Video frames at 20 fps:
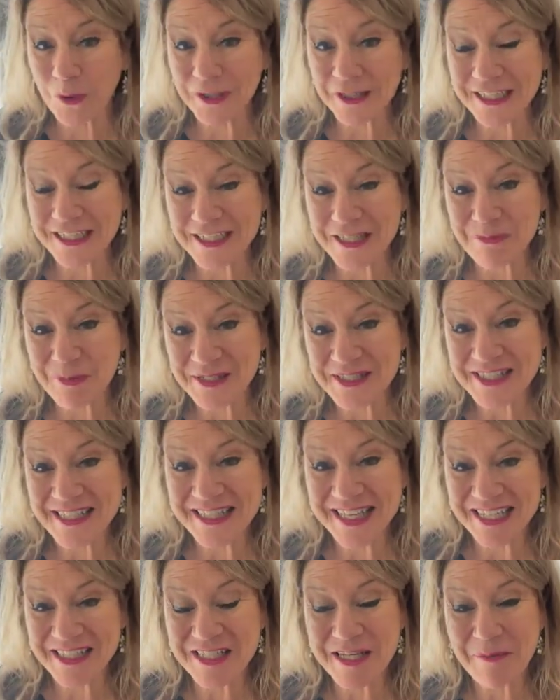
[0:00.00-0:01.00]

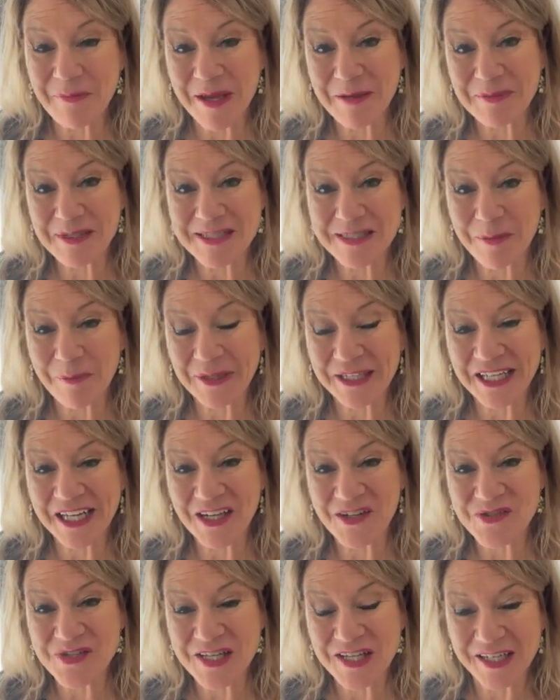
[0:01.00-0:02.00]
expressing that to maybe somebody
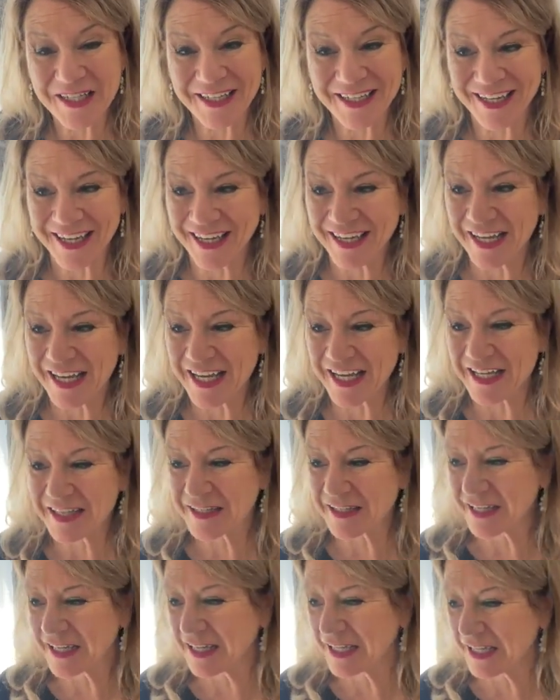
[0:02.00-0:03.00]
else in
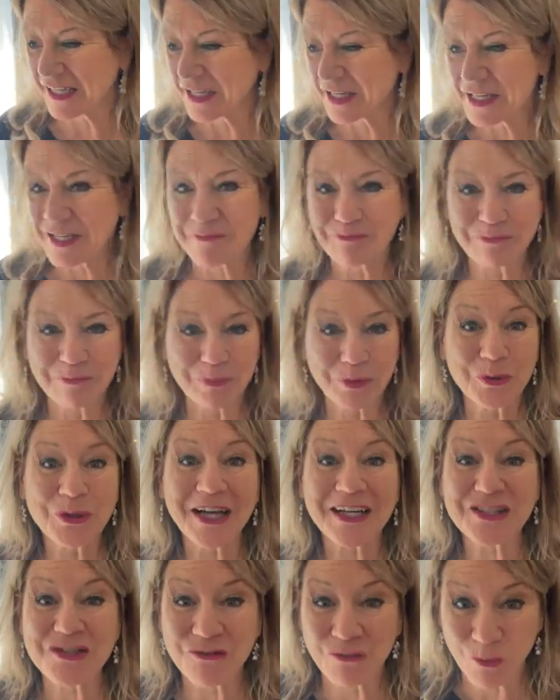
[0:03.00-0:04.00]
a
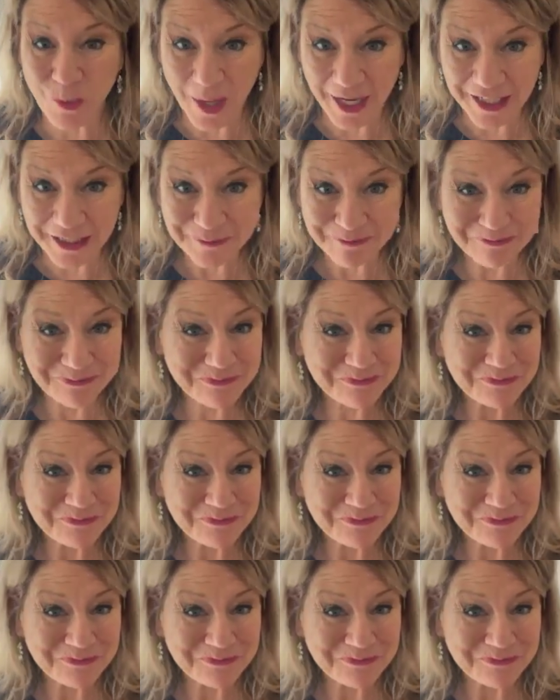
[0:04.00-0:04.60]
productive way.